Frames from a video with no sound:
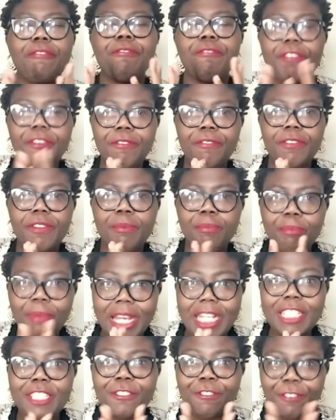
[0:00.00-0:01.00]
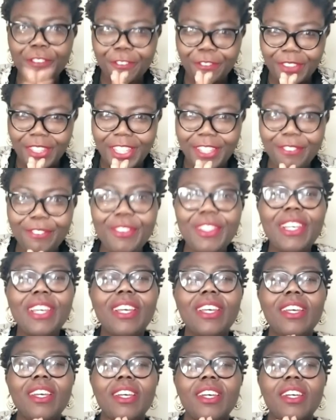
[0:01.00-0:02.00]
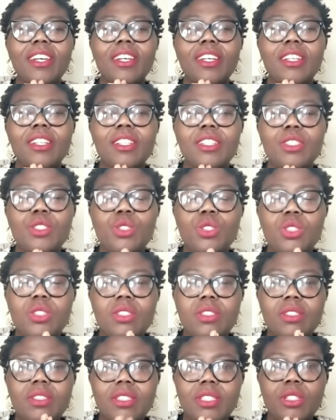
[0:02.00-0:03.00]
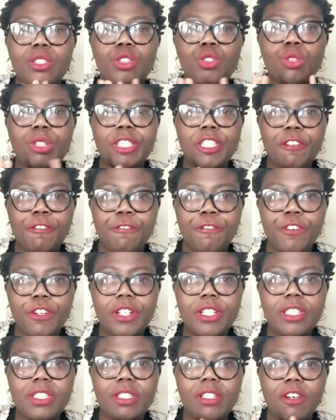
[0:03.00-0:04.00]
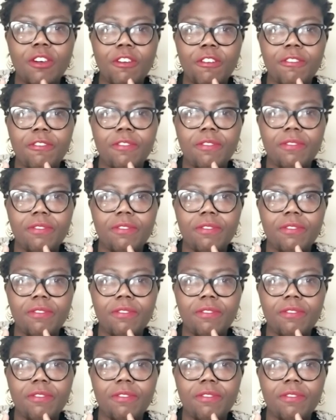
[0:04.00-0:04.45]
15 March 15th till 21st of